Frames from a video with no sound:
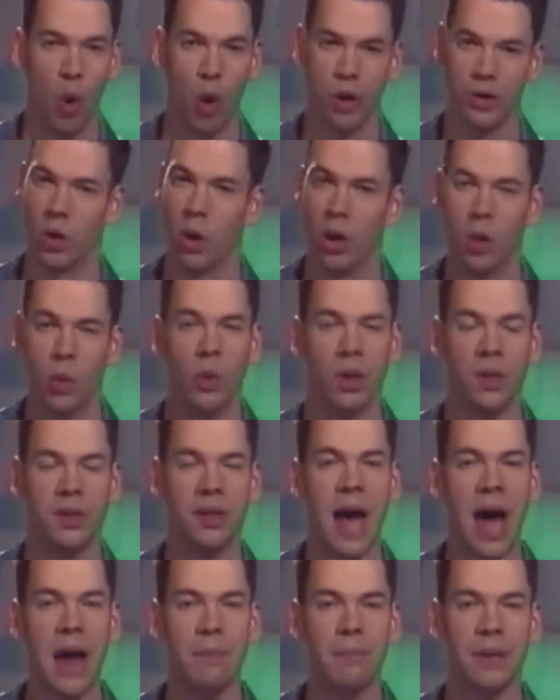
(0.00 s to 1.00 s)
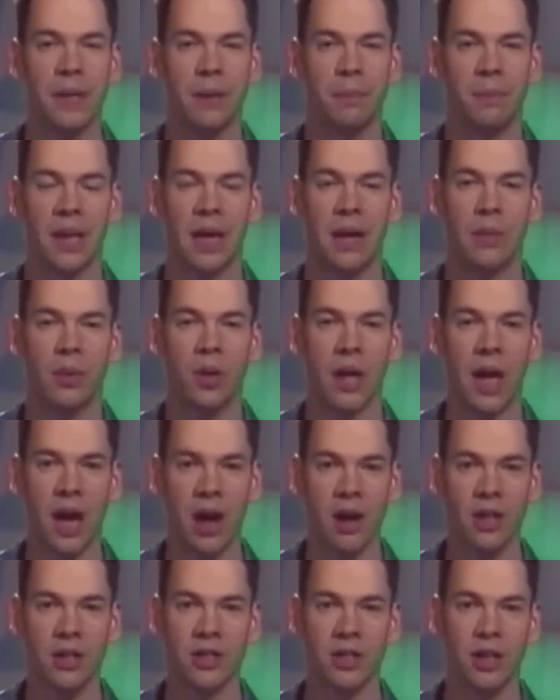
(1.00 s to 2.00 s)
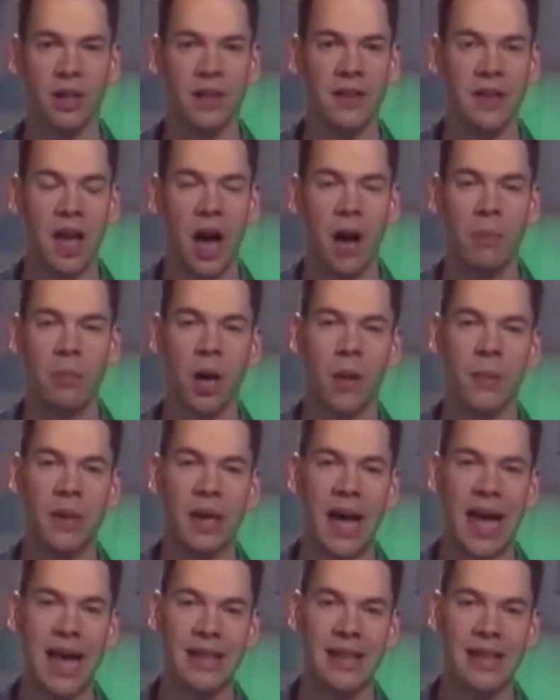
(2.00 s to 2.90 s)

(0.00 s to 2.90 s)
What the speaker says: And realize the big news with WCW